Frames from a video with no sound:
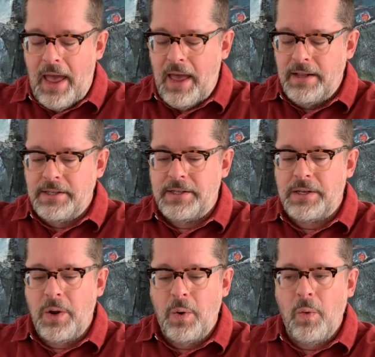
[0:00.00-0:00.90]
And
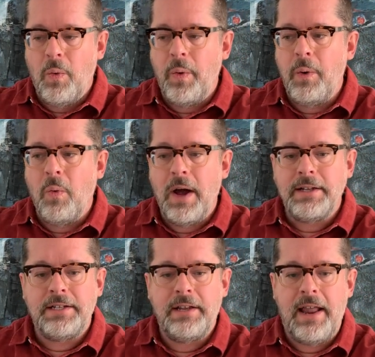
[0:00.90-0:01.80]
so we
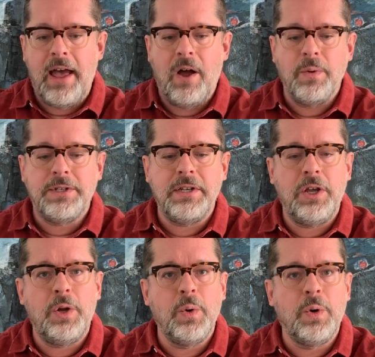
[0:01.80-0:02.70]
want to now
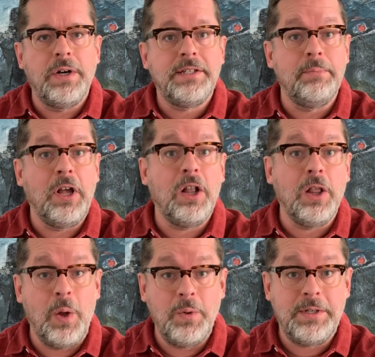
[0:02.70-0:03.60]
secure some
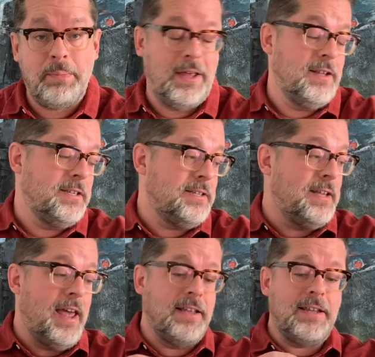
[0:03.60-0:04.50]

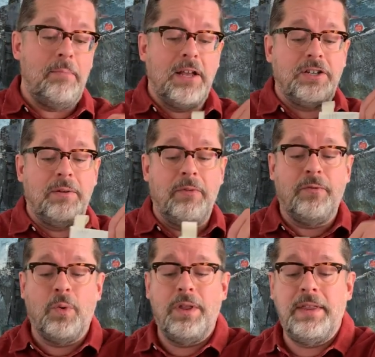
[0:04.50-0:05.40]
clothespins. As I mentioned
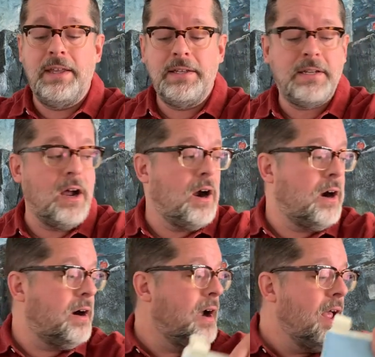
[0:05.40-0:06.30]
before, these
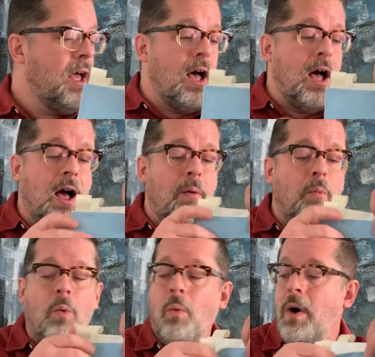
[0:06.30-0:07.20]
are
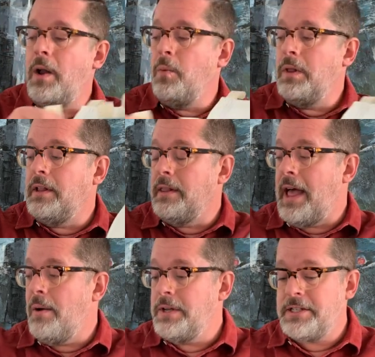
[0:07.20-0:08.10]
um, what will
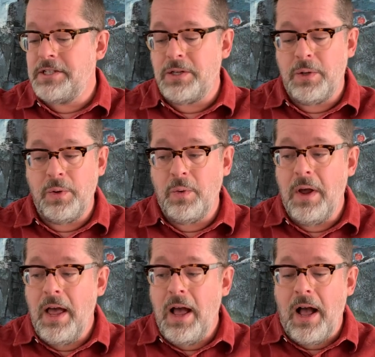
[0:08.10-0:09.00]
allow us to
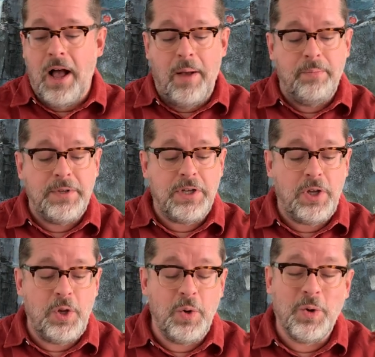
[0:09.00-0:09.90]
um,
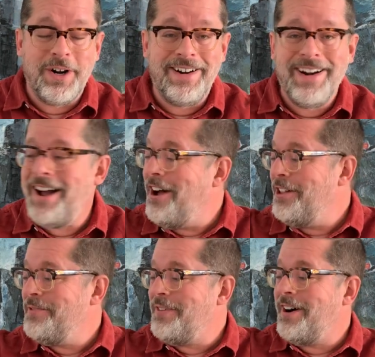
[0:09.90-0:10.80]
secure
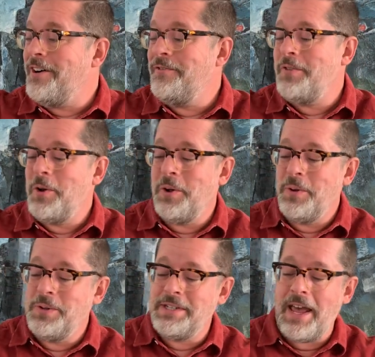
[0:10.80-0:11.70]
all of our
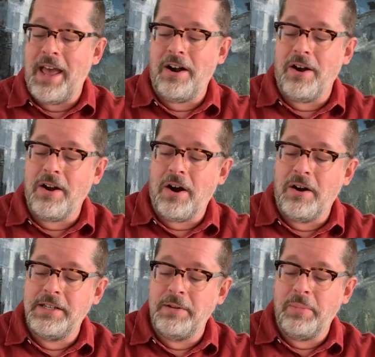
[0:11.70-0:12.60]
photos and our
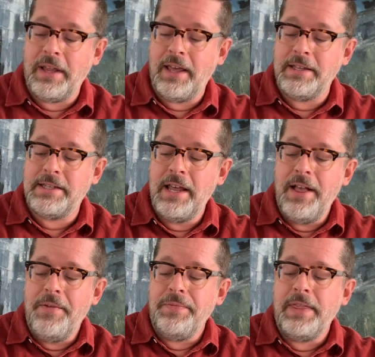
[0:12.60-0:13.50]
cards in place.
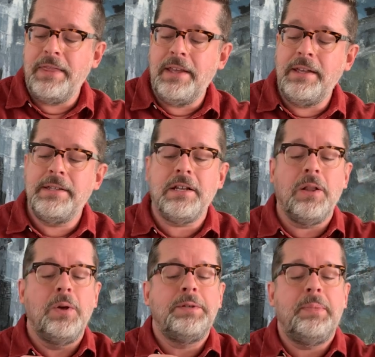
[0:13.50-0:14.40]
These
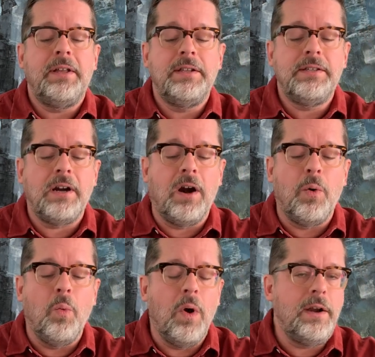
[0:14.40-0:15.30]
clothespins are
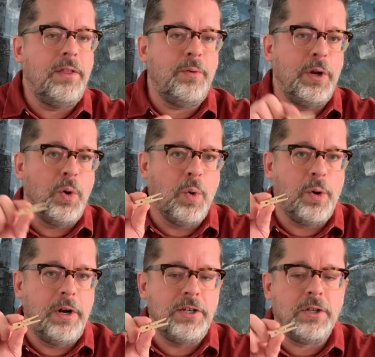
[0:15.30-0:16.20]
one and three
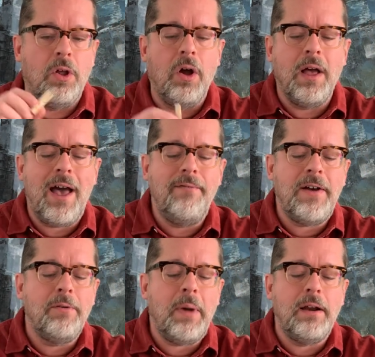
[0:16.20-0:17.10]
quarter inch long. I
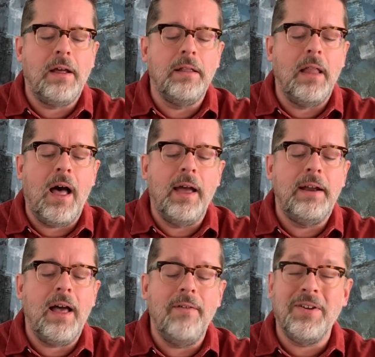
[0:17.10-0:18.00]
found mine
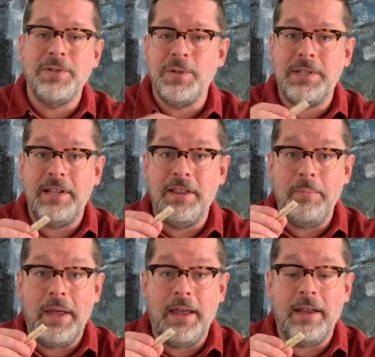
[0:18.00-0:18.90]
online. I've also seen
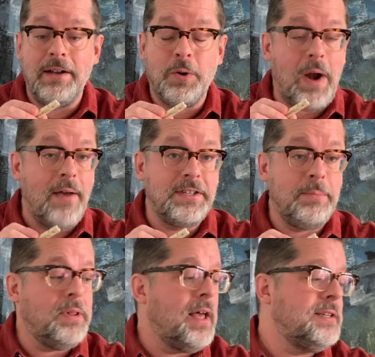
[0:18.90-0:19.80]
them in craft
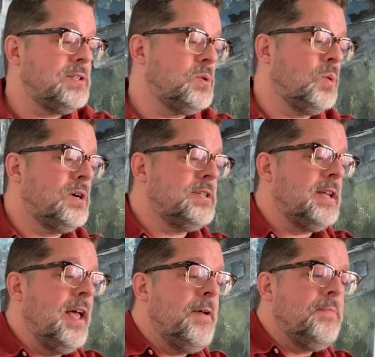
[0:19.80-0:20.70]
supply stores.
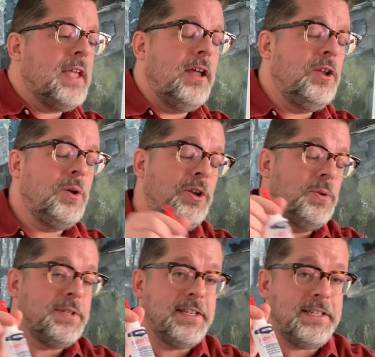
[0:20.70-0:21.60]
And you can
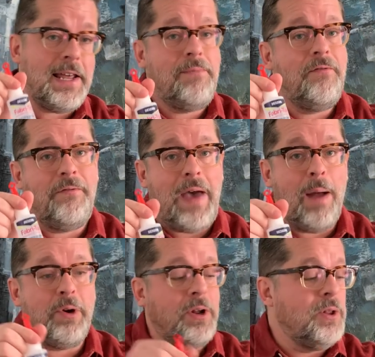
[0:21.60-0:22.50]
use the same
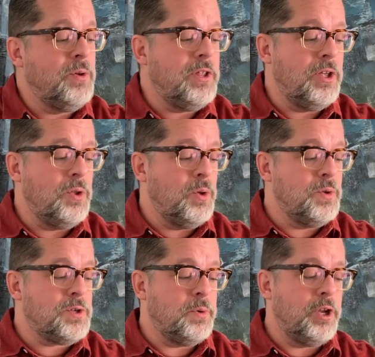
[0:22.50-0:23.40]
fabric glue that you
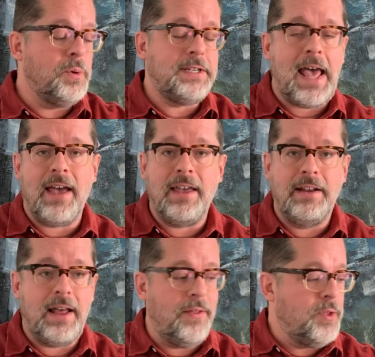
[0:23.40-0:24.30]
used when you were tacking
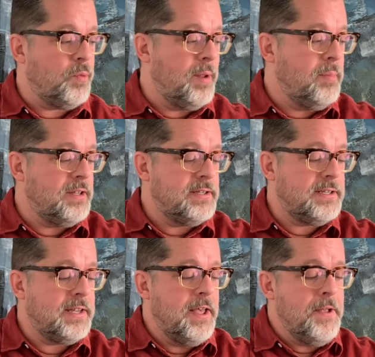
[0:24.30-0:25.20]
down the
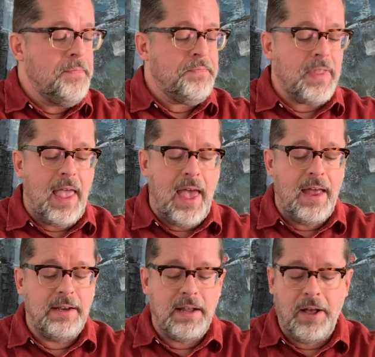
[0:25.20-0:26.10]
ribbons
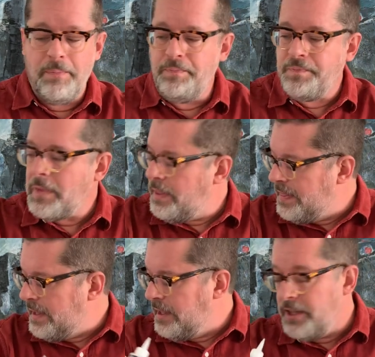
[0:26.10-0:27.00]
and um,
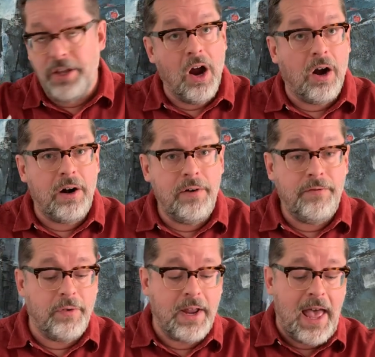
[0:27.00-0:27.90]
the yarn
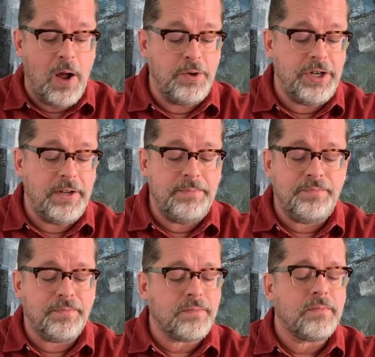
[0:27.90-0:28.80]
for couching.
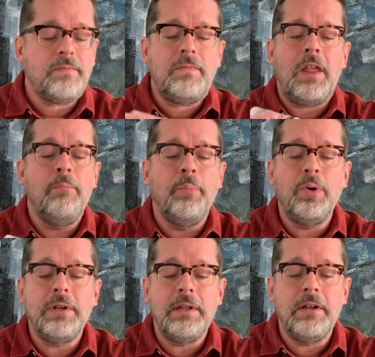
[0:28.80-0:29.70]

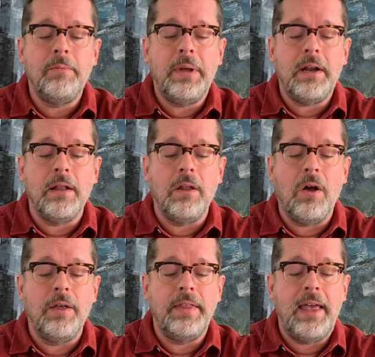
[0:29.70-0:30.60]
Put a little bit
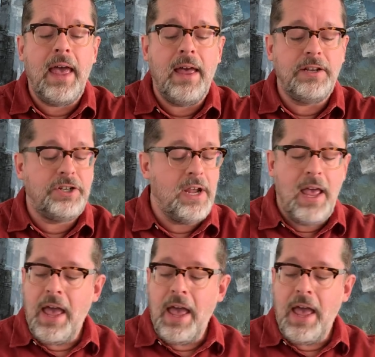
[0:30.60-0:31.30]
along the edge.